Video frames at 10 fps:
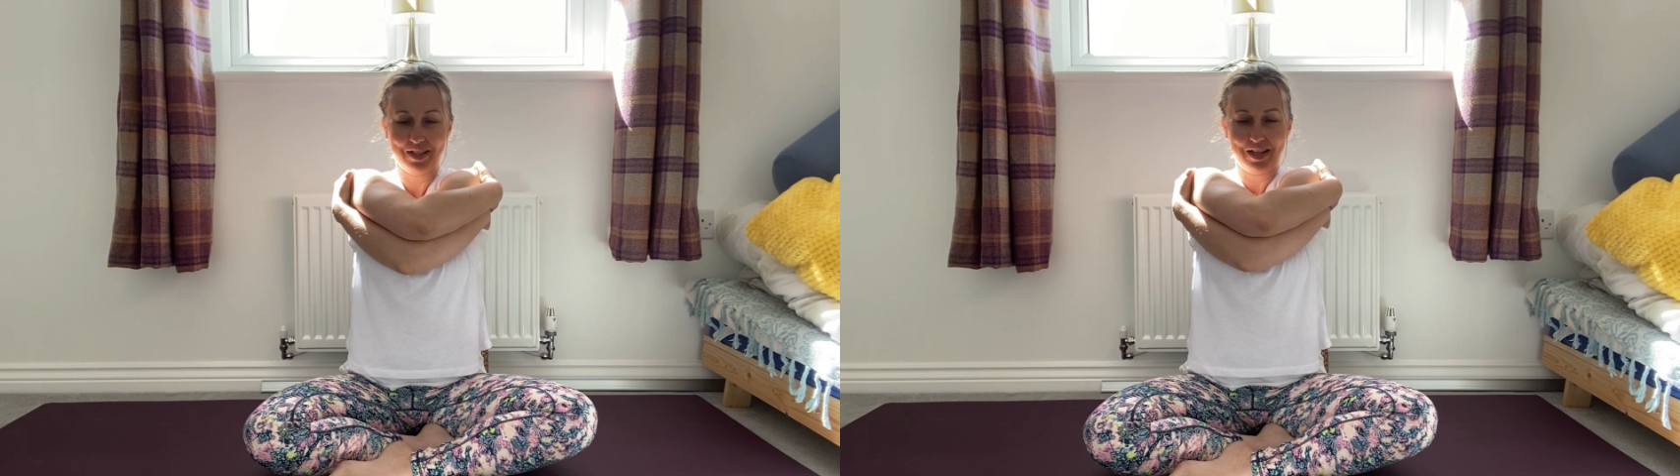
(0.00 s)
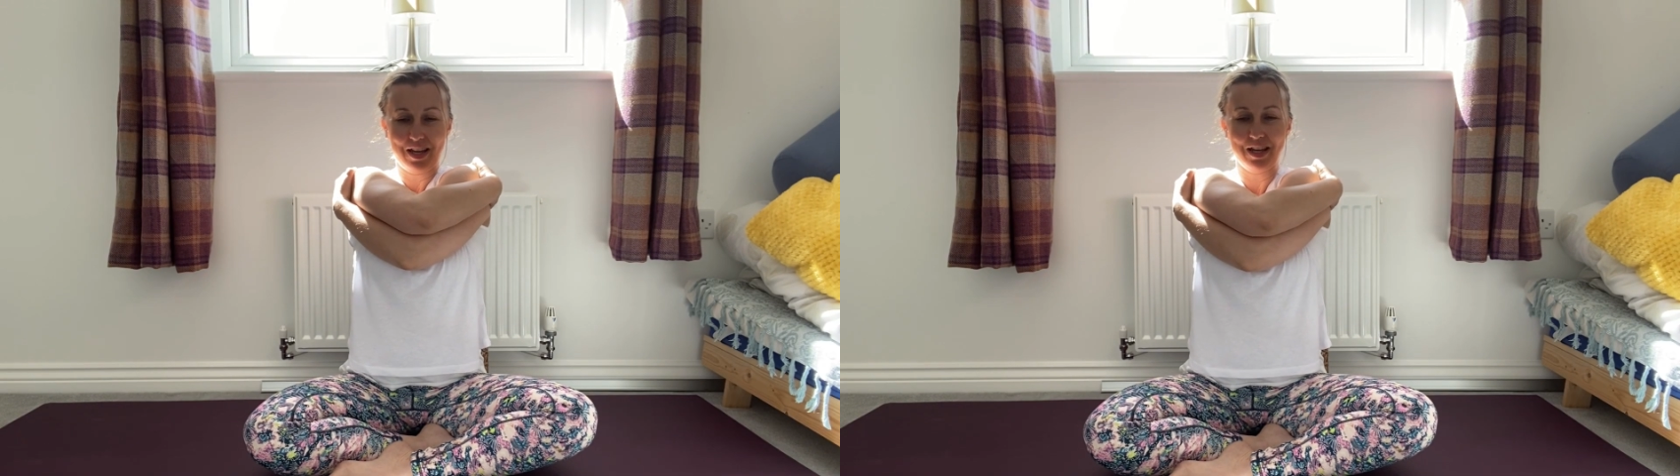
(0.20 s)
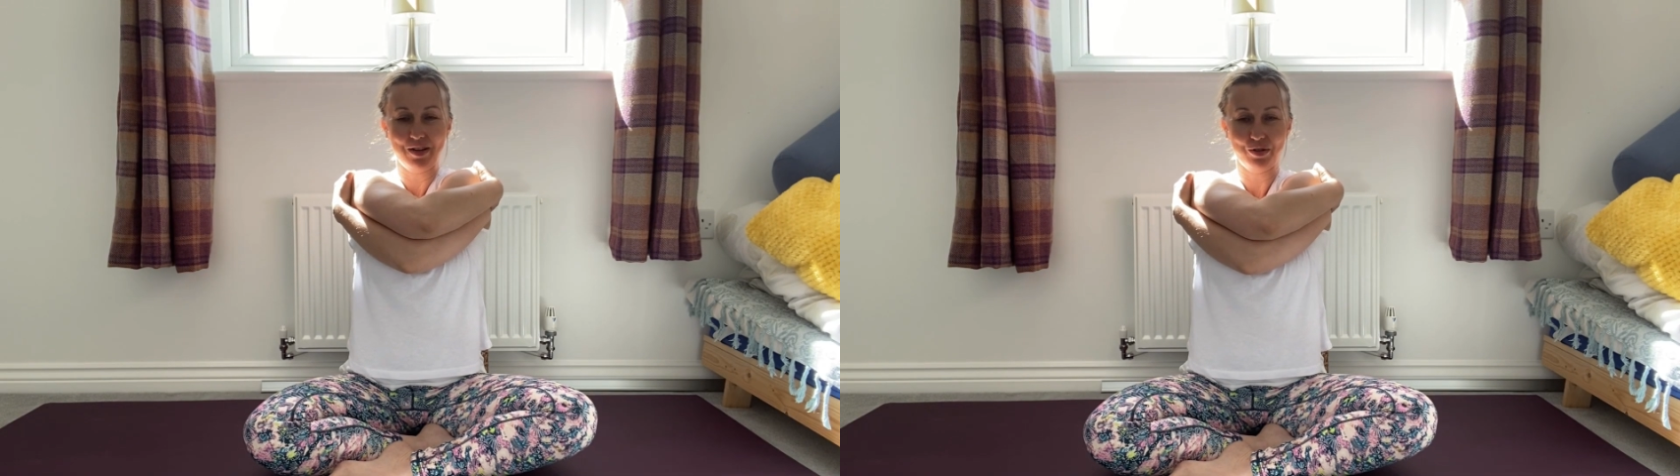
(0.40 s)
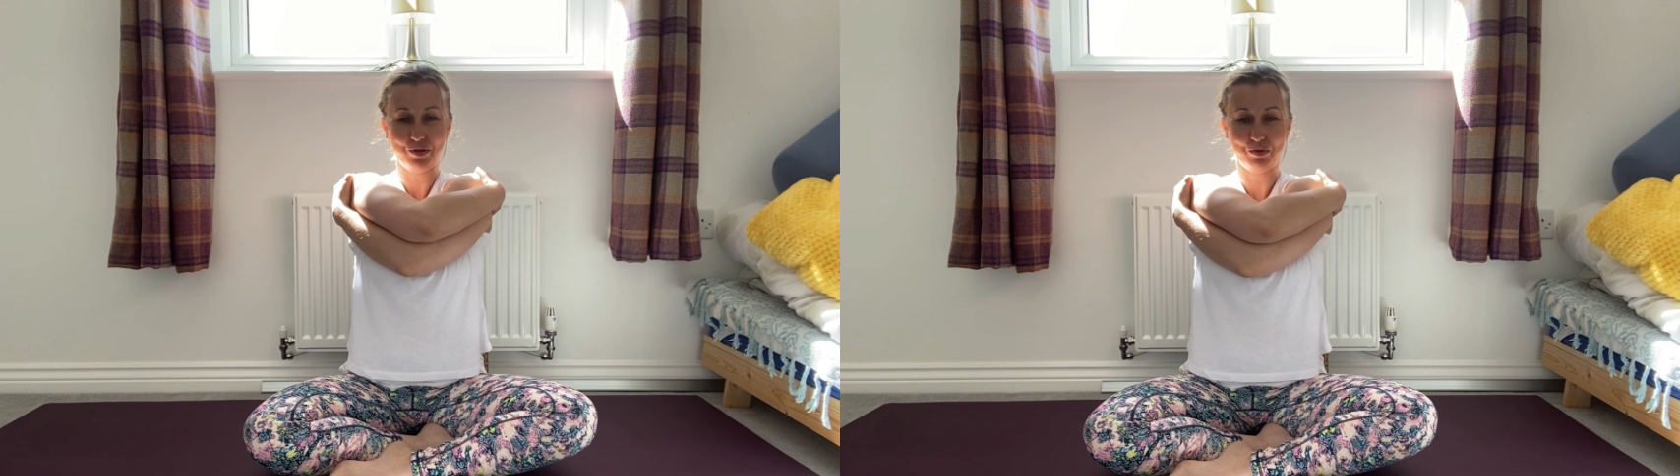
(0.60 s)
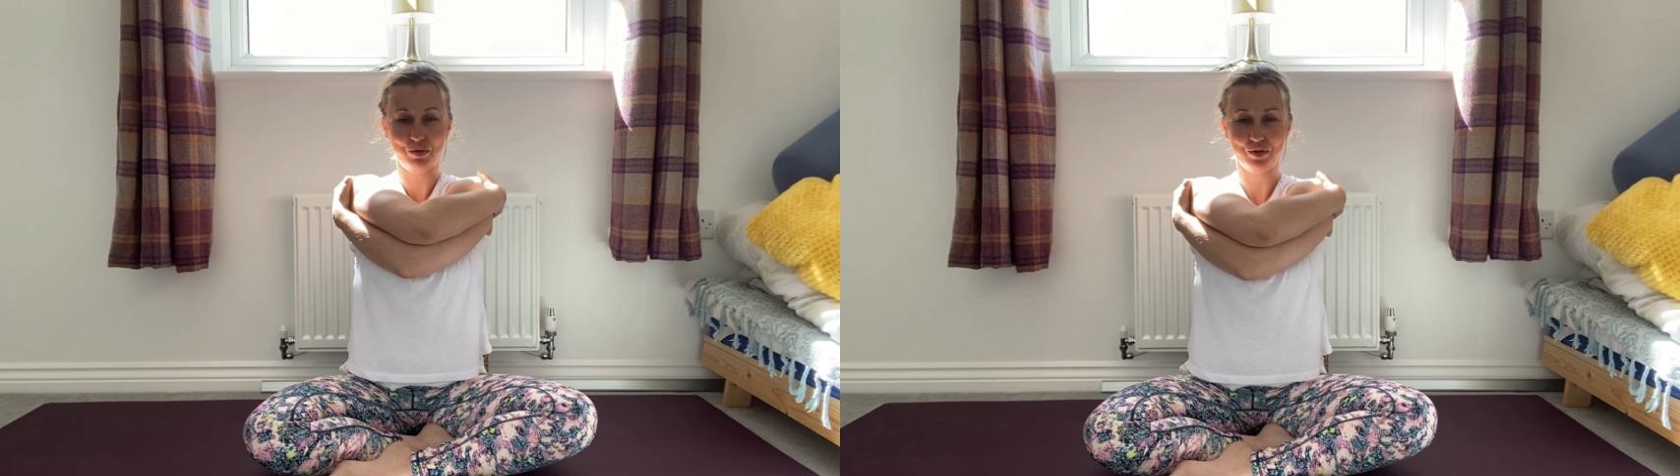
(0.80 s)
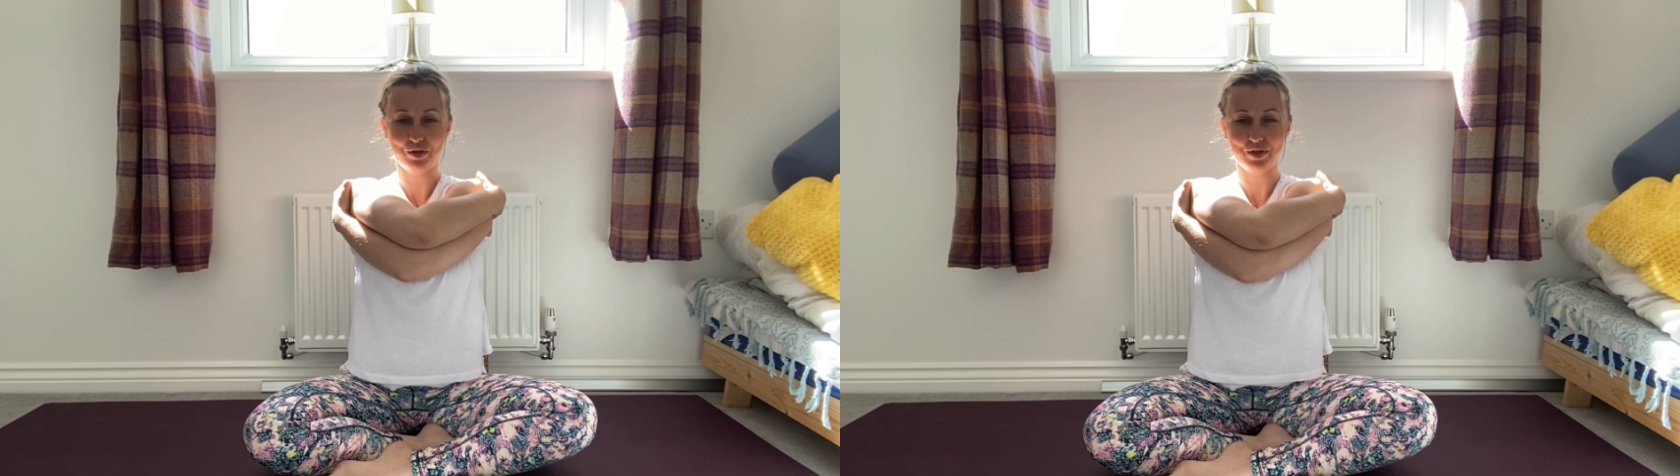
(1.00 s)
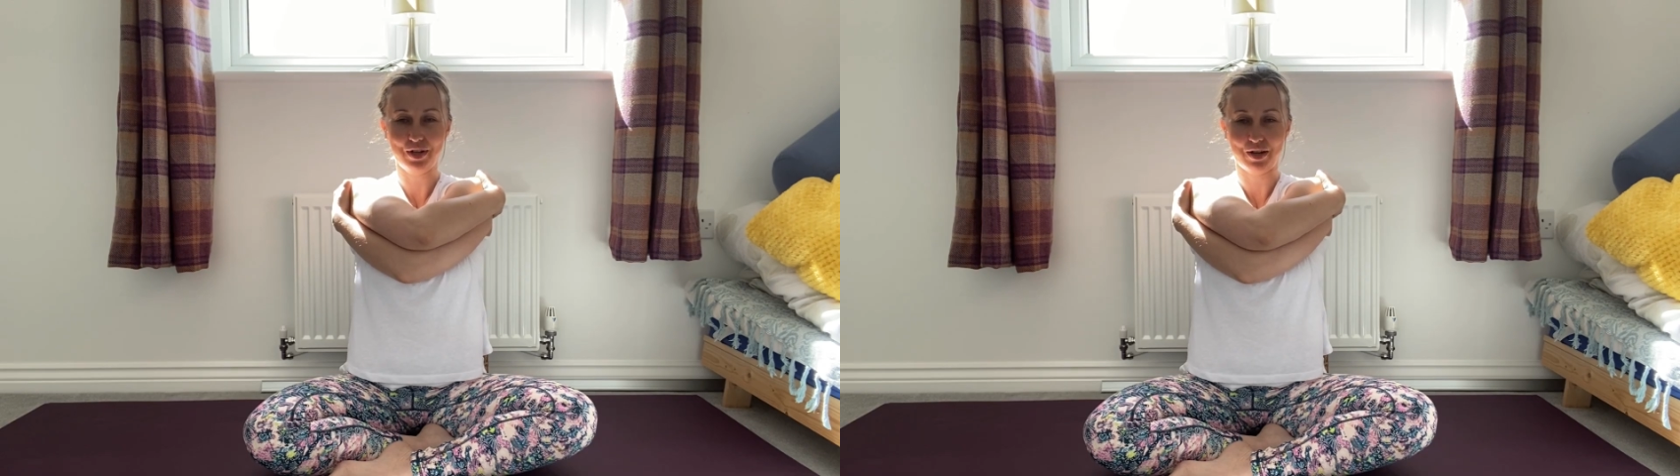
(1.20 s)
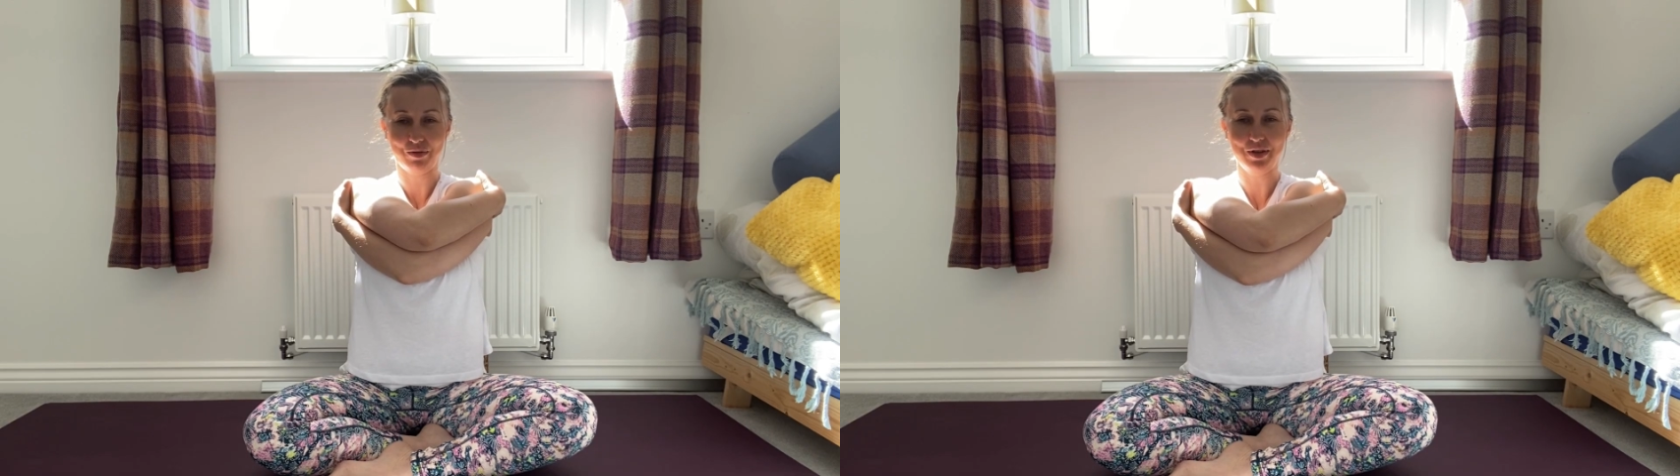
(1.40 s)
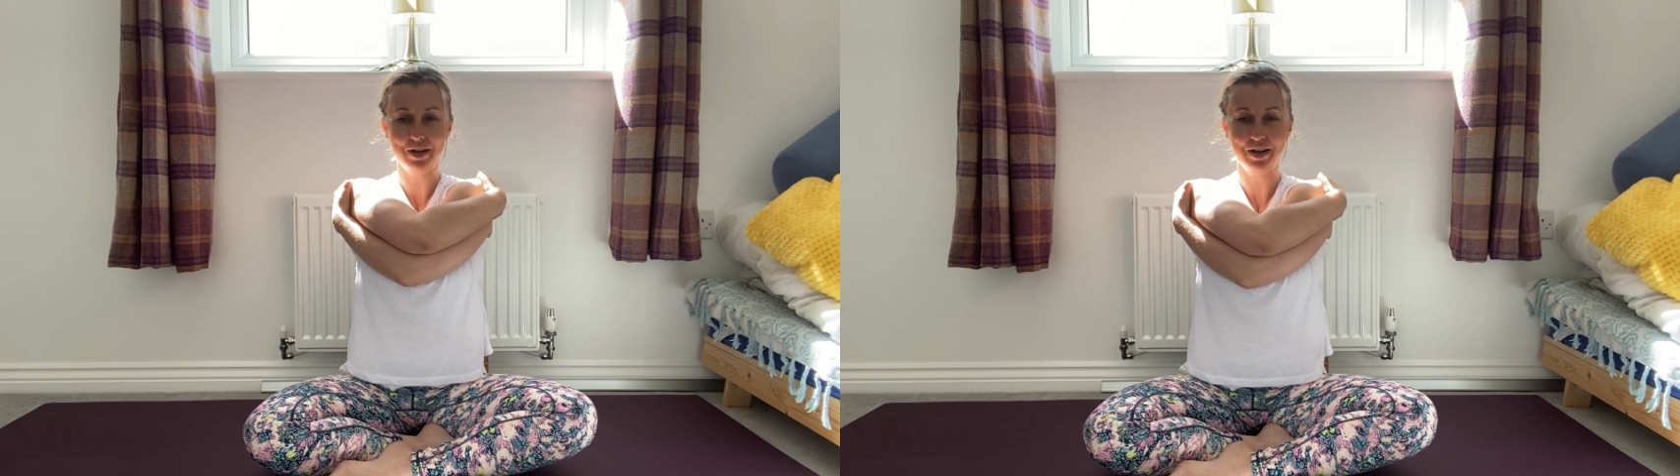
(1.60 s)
stay here, shoulders are down.